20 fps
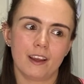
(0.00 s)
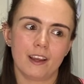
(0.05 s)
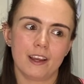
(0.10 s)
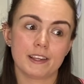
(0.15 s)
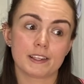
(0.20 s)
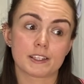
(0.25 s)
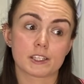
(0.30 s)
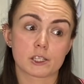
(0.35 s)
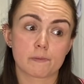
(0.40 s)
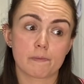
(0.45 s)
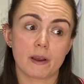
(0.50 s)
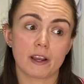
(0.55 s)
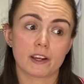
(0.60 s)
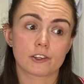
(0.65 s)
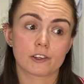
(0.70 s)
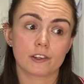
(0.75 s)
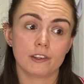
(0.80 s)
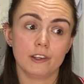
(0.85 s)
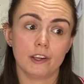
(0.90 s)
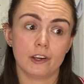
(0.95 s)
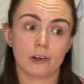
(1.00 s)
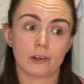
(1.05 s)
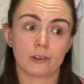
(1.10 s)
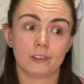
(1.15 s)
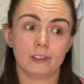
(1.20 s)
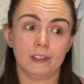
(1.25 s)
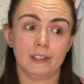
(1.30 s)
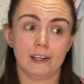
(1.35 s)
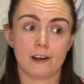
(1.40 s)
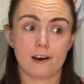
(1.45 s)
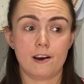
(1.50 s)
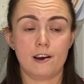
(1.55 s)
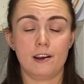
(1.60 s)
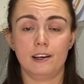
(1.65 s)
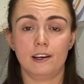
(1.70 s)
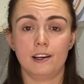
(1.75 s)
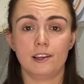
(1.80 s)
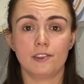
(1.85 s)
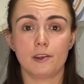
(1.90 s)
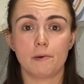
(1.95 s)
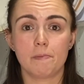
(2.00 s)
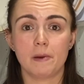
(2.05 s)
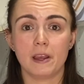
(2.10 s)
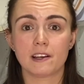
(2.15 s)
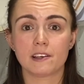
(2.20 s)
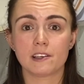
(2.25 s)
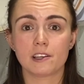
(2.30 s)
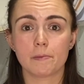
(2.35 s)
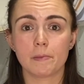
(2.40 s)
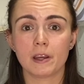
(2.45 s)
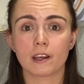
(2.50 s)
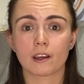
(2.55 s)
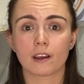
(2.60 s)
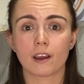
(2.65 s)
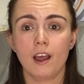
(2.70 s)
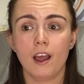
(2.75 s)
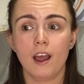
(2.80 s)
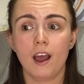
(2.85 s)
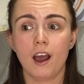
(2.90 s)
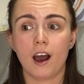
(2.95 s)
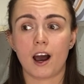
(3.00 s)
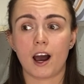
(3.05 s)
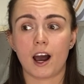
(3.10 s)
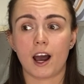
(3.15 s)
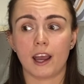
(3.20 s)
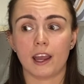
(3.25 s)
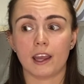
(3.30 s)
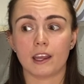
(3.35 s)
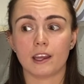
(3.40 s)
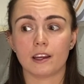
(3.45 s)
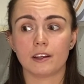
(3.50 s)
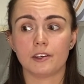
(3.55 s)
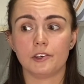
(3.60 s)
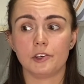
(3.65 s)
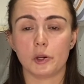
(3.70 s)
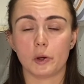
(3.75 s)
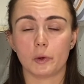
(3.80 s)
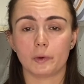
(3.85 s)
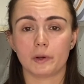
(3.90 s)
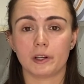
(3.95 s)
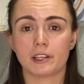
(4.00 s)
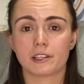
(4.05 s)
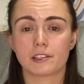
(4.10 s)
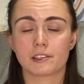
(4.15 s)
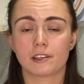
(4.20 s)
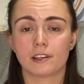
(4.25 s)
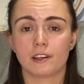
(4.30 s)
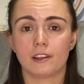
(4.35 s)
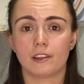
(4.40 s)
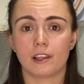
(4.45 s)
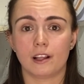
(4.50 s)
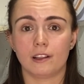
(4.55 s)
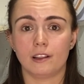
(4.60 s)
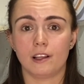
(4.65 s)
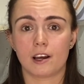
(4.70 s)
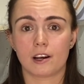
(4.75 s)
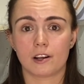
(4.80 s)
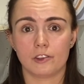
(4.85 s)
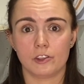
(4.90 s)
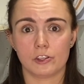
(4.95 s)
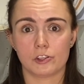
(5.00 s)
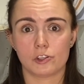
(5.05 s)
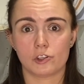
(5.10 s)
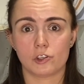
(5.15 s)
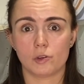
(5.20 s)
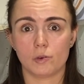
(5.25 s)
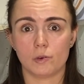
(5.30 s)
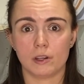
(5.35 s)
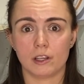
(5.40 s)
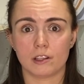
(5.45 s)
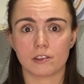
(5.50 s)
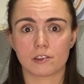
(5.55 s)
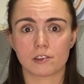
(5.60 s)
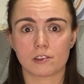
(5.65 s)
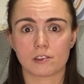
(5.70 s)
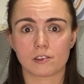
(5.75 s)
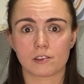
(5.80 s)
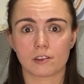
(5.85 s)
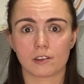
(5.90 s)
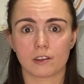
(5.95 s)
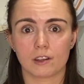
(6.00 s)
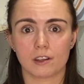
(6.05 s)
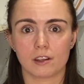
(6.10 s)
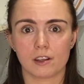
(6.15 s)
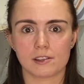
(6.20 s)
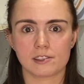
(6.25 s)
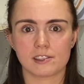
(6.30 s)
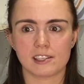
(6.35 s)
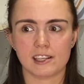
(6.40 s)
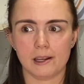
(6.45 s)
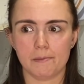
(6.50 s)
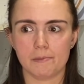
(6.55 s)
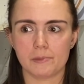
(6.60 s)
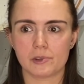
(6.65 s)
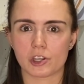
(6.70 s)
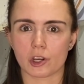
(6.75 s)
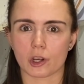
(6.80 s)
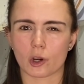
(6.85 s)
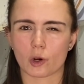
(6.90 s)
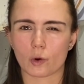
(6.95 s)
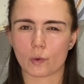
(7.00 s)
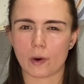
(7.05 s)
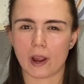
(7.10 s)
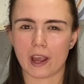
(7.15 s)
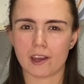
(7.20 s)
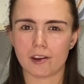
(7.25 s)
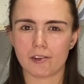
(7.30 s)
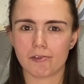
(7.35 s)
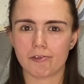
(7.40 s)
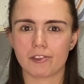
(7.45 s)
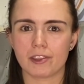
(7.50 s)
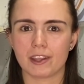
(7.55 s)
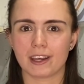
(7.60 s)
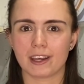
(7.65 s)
Especially early on in the pandemic, I noticed that a lot of the students seemed to crave the